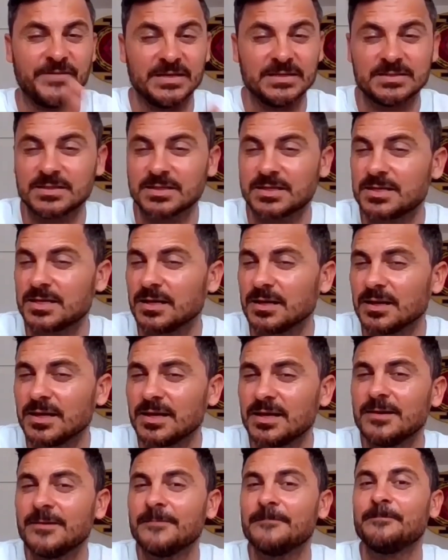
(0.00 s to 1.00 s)

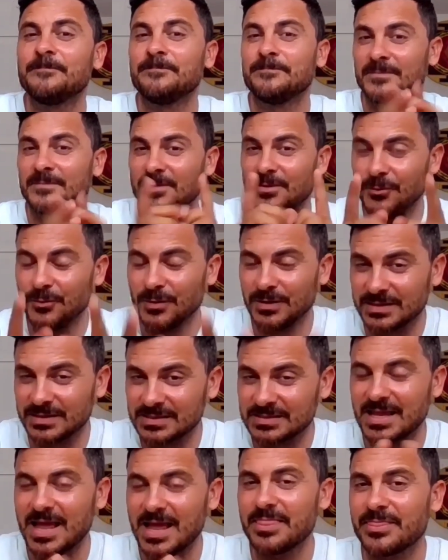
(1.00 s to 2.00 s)
Physically, you
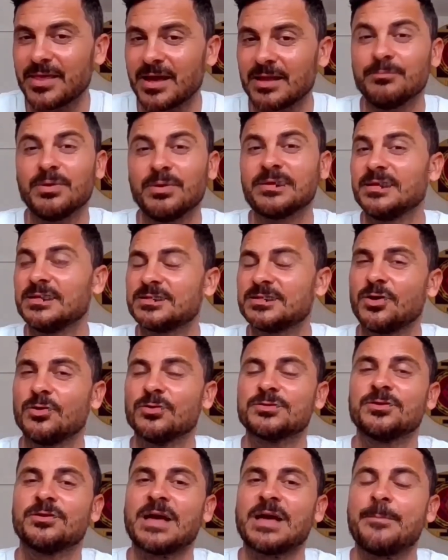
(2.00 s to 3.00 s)
understand that, but it's
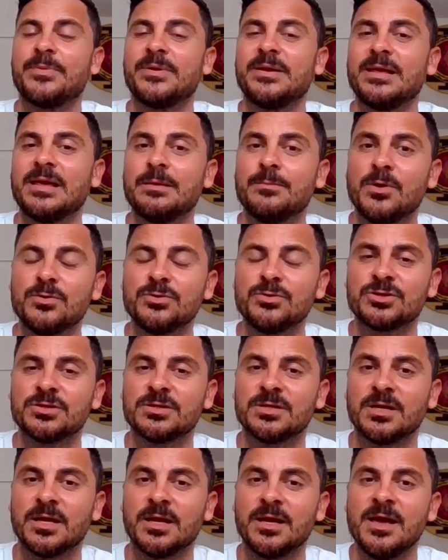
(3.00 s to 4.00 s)
also happening
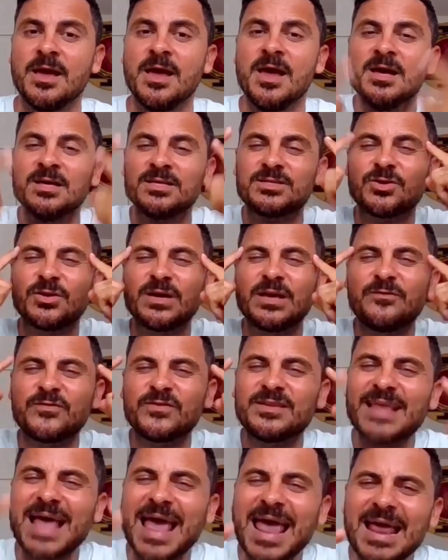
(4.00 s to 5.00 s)
emotionally. So
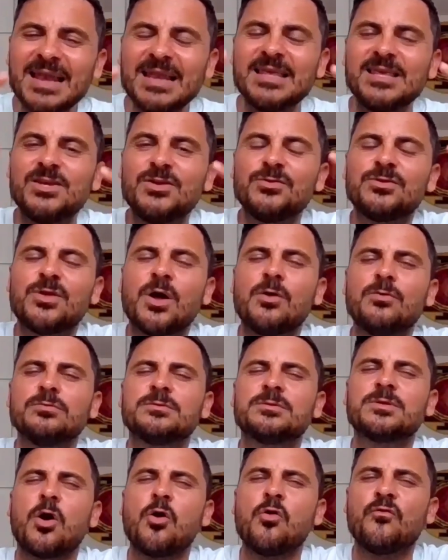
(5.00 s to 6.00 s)
if daily you
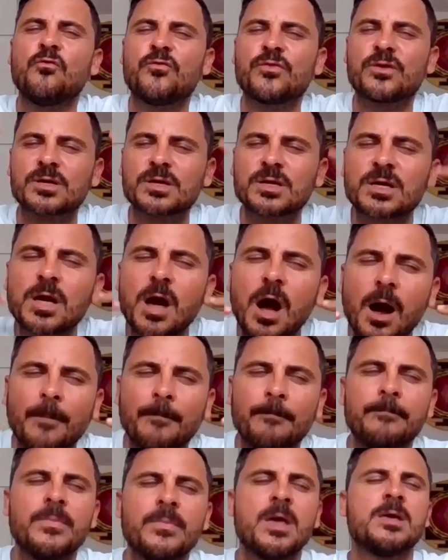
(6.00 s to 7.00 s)
don't
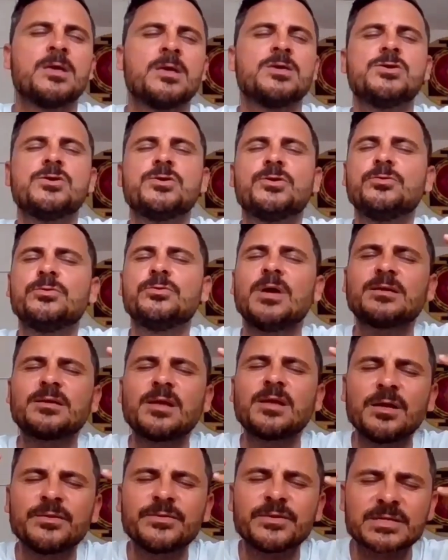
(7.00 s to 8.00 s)
overcome, you do
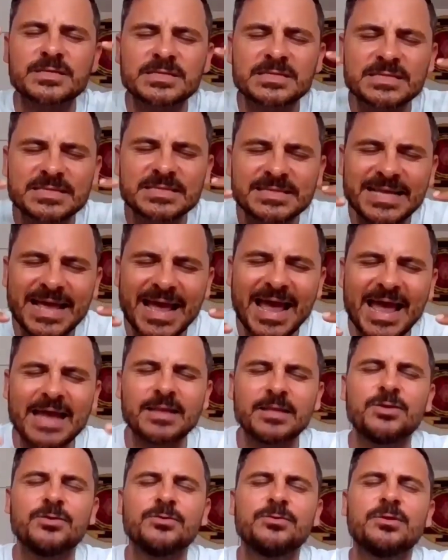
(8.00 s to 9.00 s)
not
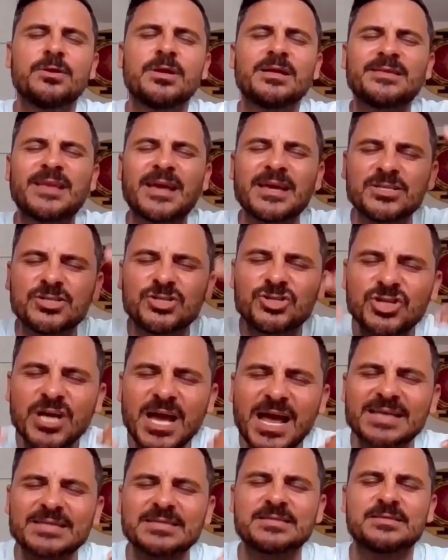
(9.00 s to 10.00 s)
understand, you do not
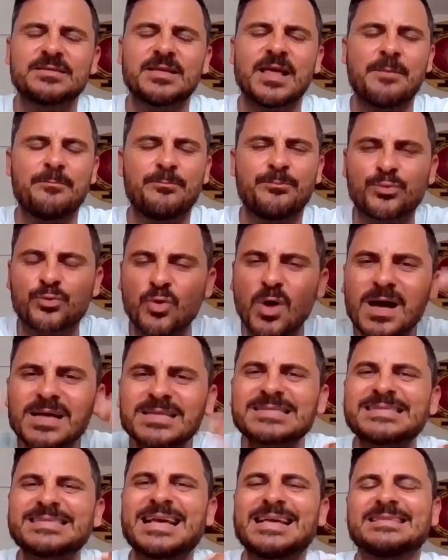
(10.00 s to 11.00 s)
digest and
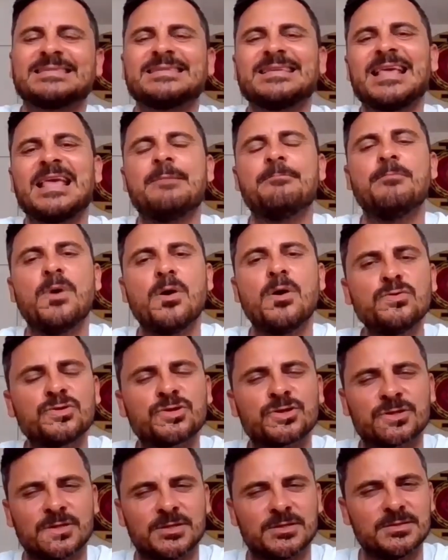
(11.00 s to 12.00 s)
process
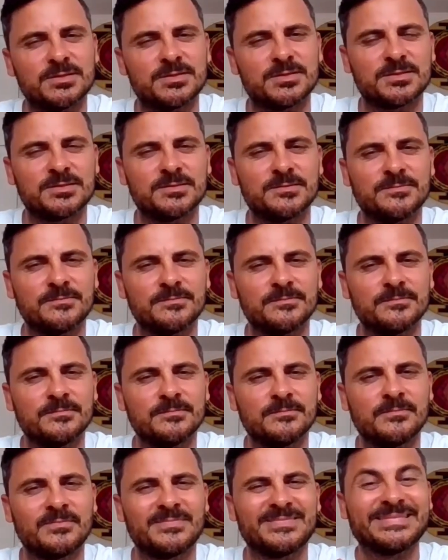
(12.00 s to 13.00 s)
emotions
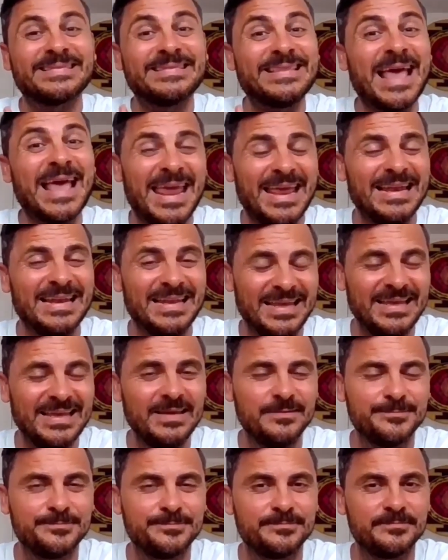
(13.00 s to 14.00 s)

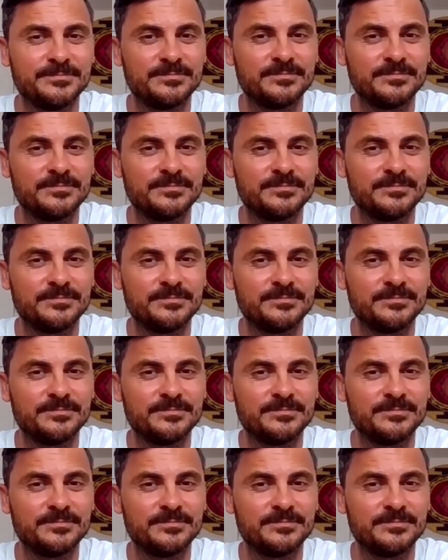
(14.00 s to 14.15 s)
daily,